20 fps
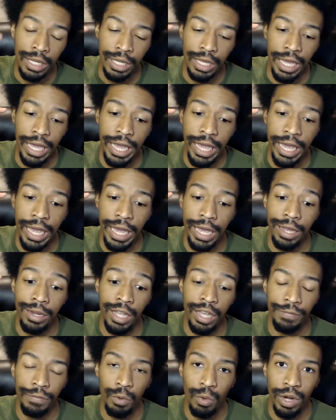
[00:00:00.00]
And
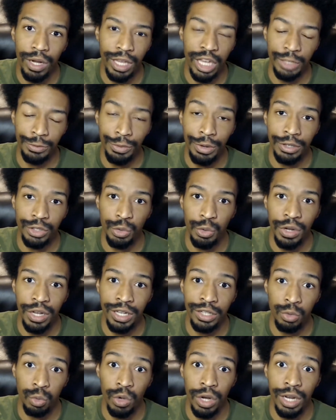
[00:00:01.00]
if you want to catch me on
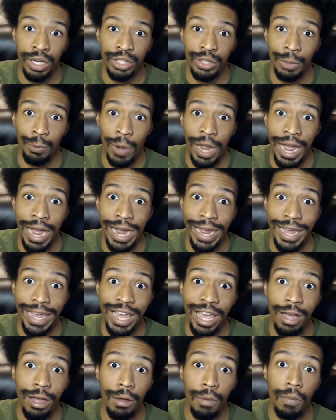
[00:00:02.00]
Twitch, which I
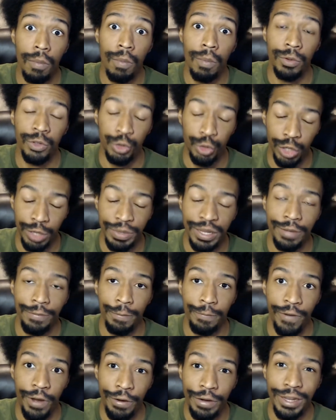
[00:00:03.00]
am streaming
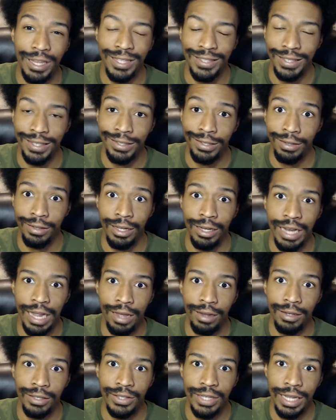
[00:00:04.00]
very consistently now
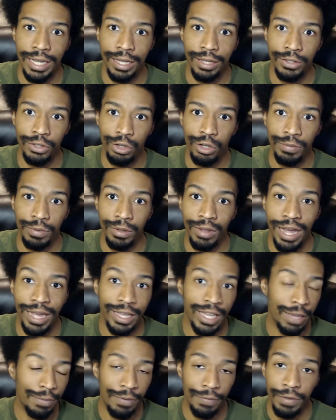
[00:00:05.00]
these days. So if you like
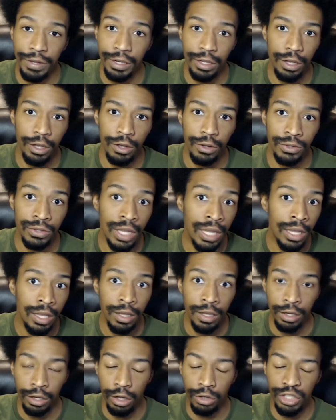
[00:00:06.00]
gaming videos,
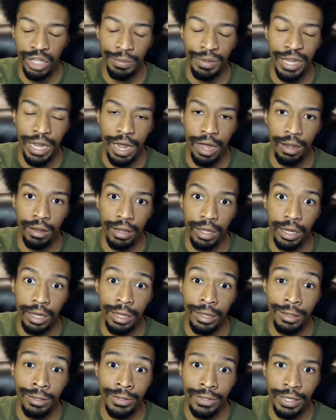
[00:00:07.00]
go check me out. Link
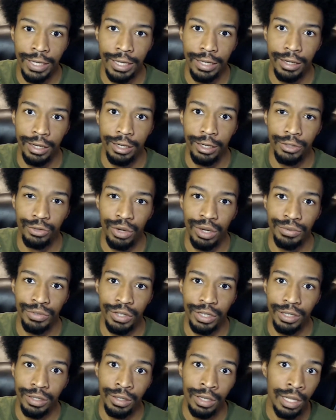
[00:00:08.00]
is in the
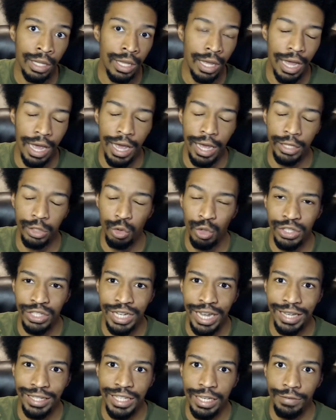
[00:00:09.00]
description.
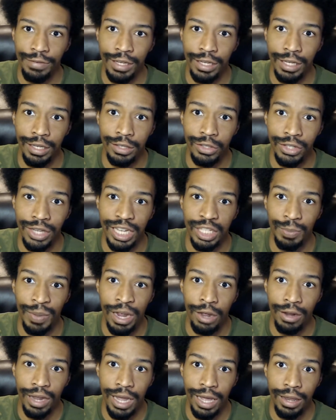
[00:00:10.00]

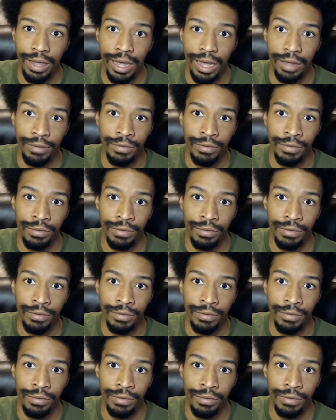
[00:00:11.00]
Twitch.tv/BattleGuyLive.